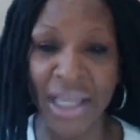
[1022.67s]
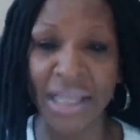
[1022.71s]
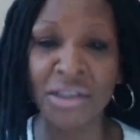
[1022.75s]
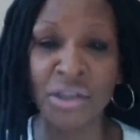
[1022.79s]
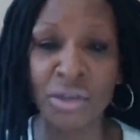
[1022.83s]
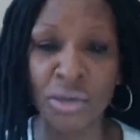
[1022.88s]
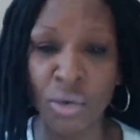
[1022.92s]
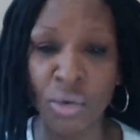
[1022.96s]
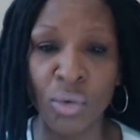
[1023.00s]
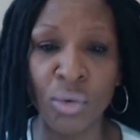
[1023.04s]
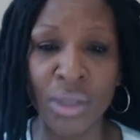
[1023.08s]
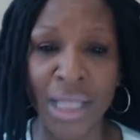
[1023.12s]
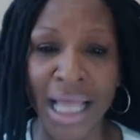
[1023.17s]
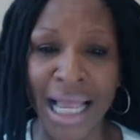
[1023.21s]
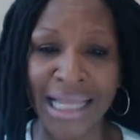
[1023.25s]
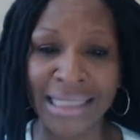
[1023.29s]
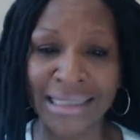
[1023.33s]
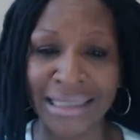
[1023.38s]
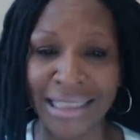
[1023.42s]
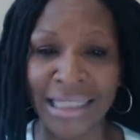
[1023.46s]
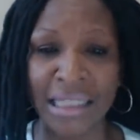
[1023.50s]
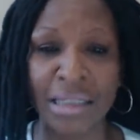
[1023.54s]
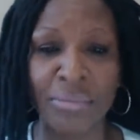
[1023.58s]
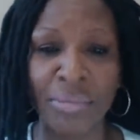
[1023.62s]
a school
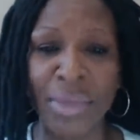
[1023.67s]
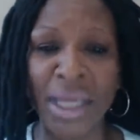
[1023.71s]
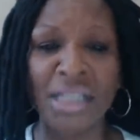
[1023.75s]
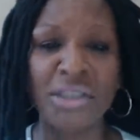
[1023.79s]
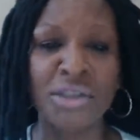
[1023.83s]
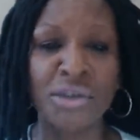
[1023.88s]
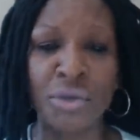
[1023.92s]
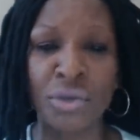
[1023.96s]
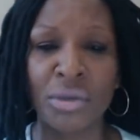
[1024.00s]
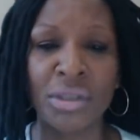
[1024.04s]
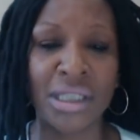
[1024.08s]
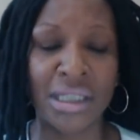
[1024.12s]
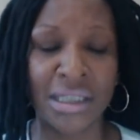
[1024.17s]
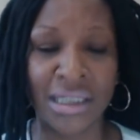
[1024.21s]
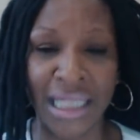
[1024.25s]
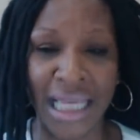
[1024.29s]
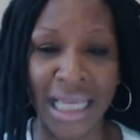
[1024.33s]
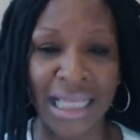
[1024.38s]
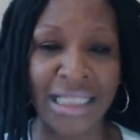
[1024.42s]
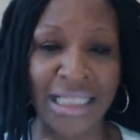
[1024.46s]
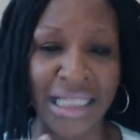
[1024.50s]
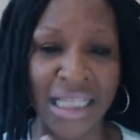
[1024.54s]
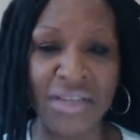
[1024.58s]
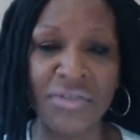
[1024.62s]
ID. Make sure that
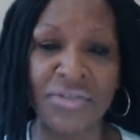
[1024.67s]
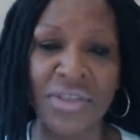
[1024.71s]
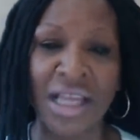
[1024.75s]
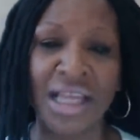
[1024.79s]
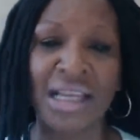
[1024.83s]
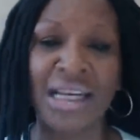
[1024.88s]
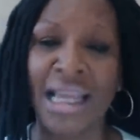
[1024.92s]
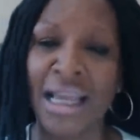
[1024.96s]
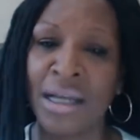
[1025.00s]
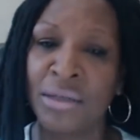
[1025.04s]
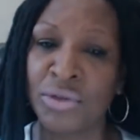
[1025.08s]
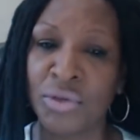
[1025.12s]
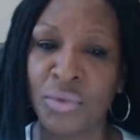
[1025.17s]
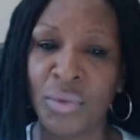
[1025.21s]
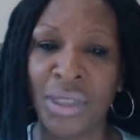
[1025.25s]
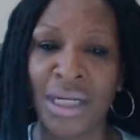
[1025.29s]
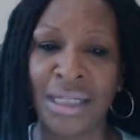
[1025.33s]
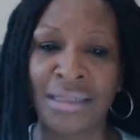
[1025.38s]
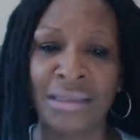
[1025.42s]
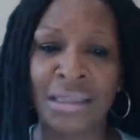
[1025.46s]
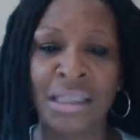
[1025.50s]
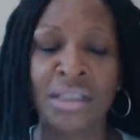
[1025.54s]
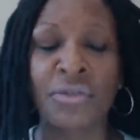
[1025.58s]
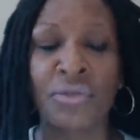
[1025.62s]
they leave that house with
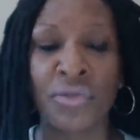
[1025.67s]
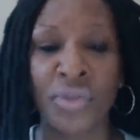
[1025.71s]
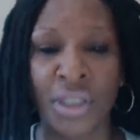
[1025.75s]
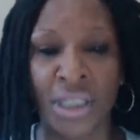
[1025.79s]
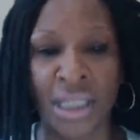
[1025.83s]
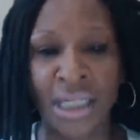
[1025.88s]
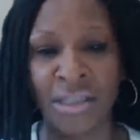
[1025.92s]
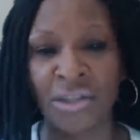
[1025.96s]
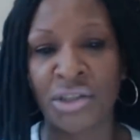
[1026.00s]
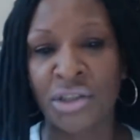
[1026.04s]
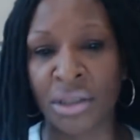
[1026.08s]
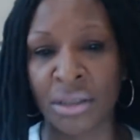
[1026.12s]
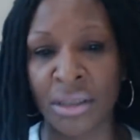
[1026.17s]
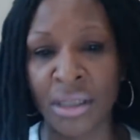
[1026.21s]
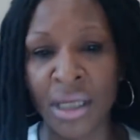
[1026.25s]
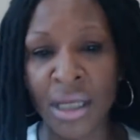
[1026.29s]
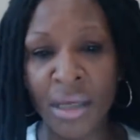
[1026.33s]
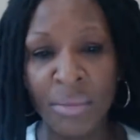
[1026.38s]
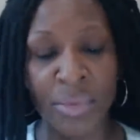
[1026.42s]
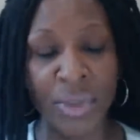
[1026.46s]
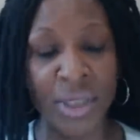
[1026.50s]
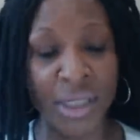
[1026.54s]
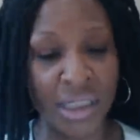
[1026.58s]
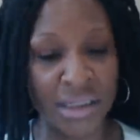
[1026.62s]
identification.
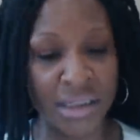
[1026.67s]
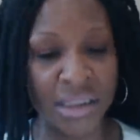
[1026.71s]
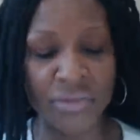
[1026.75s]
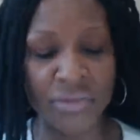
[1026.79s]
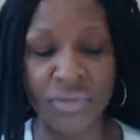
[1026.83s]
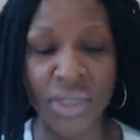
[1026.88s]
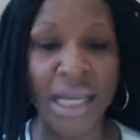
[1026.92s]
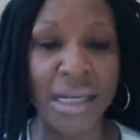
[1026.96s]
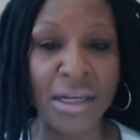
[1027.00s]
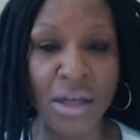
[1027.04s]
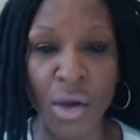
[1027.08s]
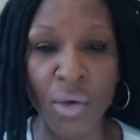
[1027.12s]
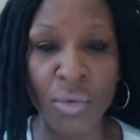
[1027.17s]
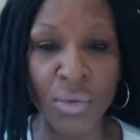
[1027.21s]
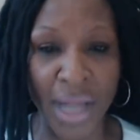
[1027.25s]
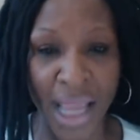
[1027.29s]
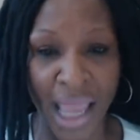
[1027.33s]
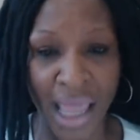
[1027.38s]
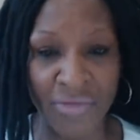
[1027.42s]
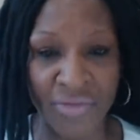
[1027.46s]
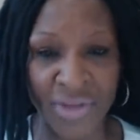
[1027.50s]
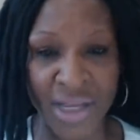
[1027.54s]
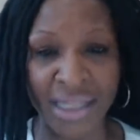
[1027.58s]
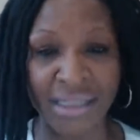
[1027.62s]
Because if they don't
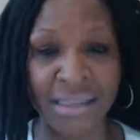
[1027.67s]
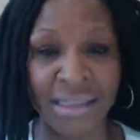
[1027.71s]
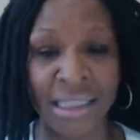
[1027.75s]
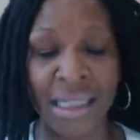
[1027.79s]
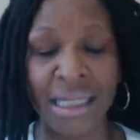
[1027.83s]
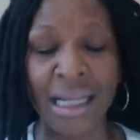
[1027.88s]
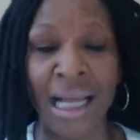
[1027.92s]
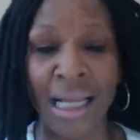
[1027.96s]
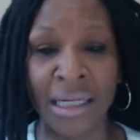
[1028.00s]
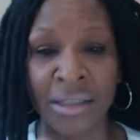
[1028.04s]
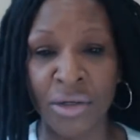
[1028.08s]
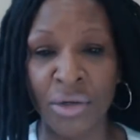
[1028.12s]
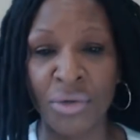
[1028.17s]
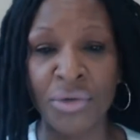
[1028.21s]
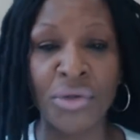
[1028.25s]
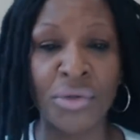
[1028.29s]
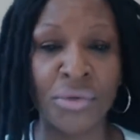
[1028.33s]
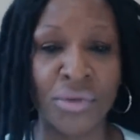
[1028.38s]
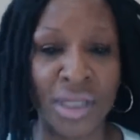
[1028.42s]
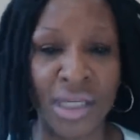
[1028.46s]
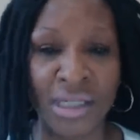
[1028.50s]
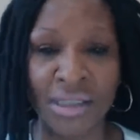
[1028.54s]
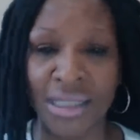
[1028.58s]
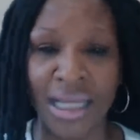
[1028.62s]
have ID, I know
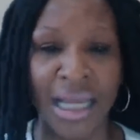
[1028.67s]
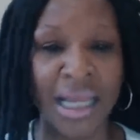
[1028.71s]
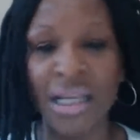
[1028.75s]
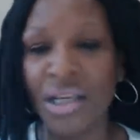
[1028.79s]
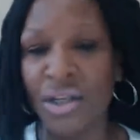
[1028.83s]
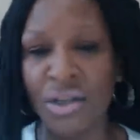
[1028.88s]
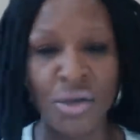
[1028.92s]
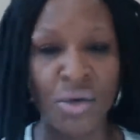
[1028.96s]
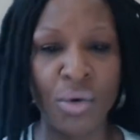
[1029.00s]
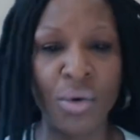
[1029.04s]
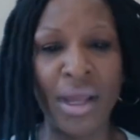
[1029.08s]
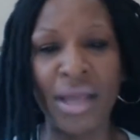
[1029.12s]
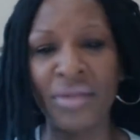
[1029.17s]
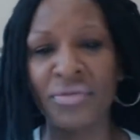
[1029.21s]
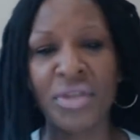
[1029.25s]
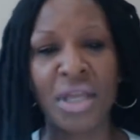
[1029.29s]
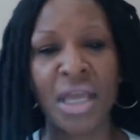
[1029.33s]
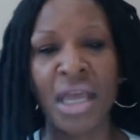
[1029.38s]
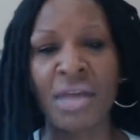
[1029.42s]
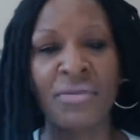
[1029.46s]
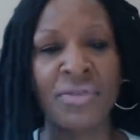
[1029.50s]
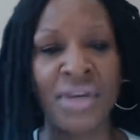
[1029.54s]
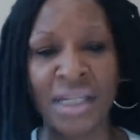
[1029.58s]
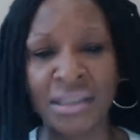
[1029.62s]
you think that you don't have to
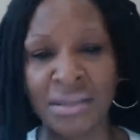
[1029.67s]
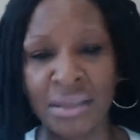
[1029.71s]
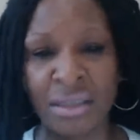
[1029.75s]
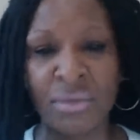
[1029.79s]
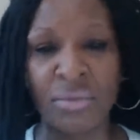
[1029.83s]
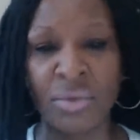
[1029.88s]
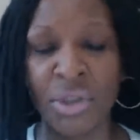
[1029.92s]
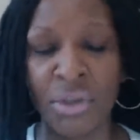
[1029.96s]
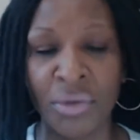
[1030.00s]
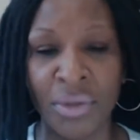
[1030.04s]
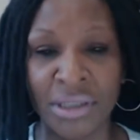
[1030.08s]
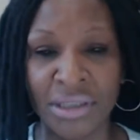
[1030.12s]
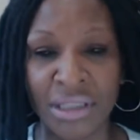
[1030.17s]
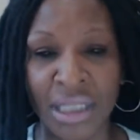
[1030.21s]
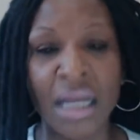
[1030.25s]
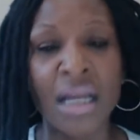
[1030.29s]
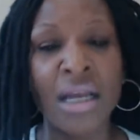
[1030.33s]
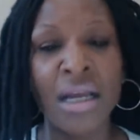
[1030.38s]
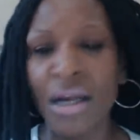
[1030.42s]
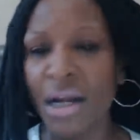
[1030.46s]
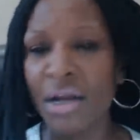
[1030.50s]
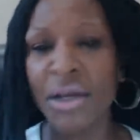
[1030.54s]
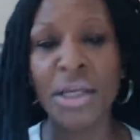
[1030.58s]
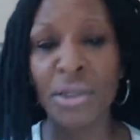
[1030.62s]
have ID when you're outside.
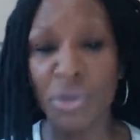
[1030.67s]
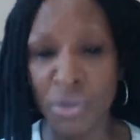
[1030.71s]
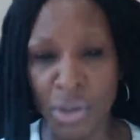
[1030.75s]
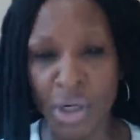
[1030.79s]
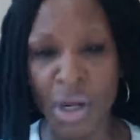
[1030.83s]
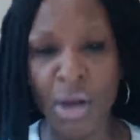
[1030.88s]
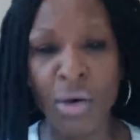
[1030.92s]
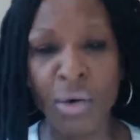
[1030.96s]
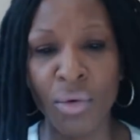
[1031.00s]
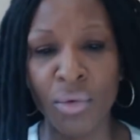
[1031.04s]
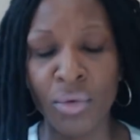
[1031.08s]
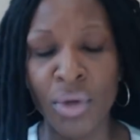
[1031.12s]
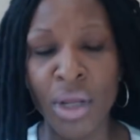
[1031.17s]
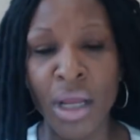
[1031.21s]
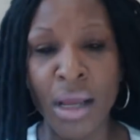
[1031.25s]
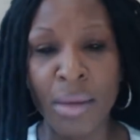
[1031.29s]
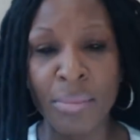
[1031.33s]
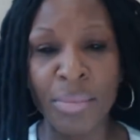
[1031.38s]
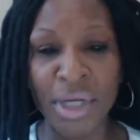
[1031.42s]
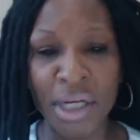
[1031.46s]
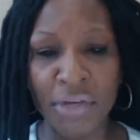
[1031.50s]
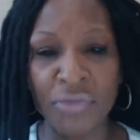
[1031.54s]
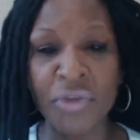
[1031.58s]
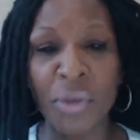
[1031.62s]
Okay, you don't.
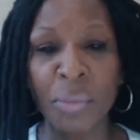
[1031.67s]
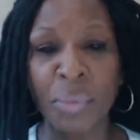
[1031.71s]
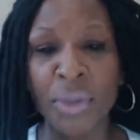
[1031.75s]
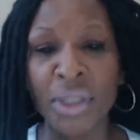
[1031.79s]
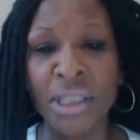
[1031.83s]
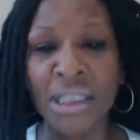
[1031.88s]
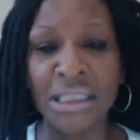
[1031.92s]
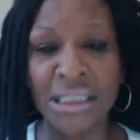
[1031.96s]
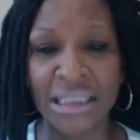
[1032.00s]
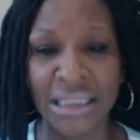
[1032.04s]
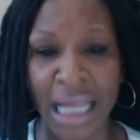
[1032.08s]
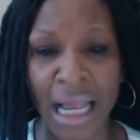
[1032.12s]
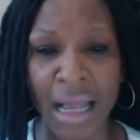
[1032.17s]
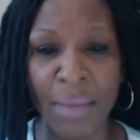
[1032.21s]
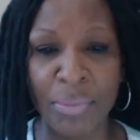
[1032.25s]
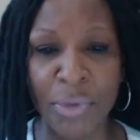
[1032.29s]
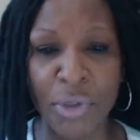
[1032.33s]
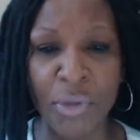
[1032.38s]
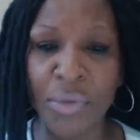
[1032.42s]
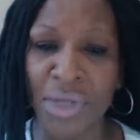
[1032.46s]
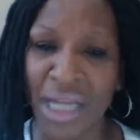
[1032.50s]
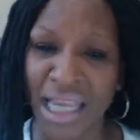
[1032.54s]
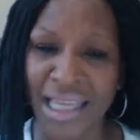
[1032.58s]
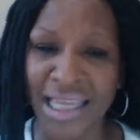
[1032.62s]
But if the police stop
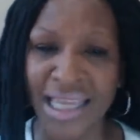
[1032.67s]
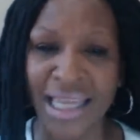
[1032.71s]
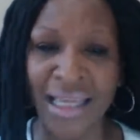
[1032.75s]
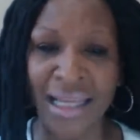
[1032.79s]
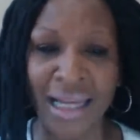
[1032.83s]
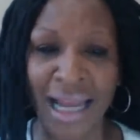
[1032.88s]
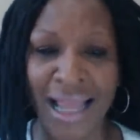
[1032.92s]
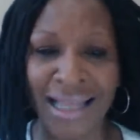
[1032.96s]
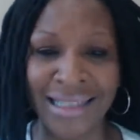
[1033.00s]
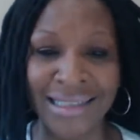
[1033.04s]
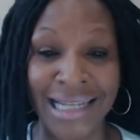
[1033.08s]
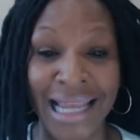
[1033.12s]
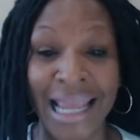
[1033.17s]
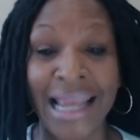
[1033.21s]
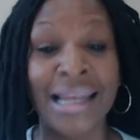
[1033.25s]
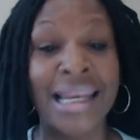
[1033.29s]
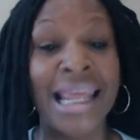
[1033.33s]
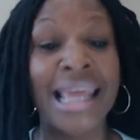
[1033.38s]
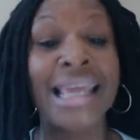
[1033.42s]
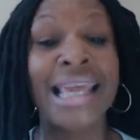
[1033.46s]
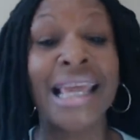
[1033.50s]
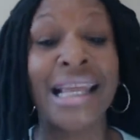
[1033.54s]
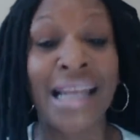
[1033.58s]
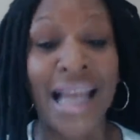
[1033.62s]
you and
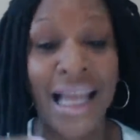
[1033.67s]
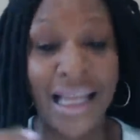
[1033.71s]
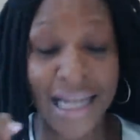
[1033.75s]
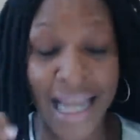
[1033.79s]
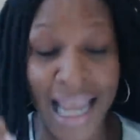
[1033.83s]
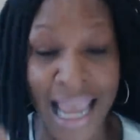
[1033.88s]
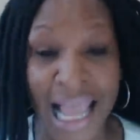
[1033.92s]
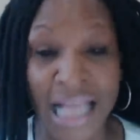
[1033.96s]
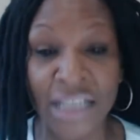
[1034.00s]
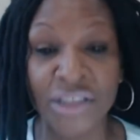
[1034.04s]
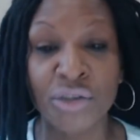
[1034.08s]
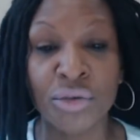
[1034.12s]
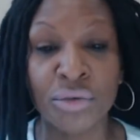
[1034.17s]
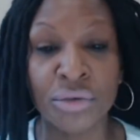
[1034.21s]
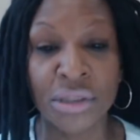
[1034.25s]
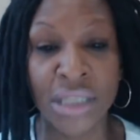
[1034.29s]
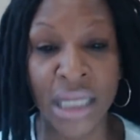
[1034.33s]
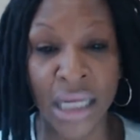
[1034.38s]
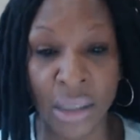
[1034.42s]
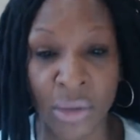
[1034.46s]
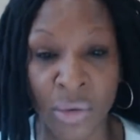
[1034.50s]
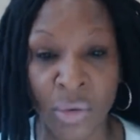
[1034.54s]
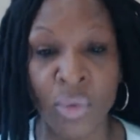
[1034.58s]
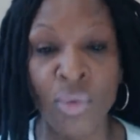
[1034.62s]
they cannot
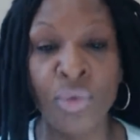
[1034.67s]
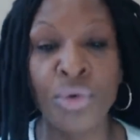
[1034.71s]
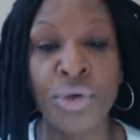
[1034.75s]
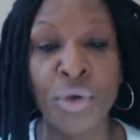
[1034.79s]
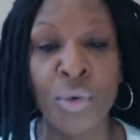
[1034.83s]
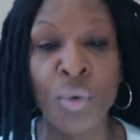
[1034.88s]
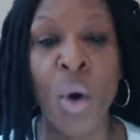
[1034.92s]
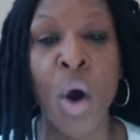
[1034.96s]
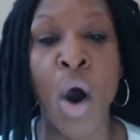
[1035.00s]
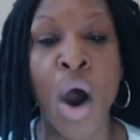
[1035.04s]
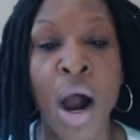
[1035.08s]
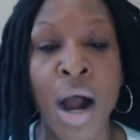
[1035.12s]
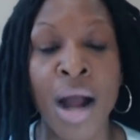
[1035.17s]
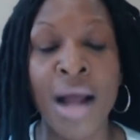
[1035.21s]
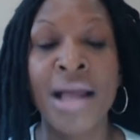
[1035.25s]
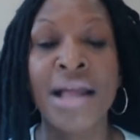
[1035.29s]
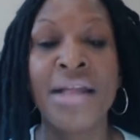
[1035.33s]
ascertain who you are,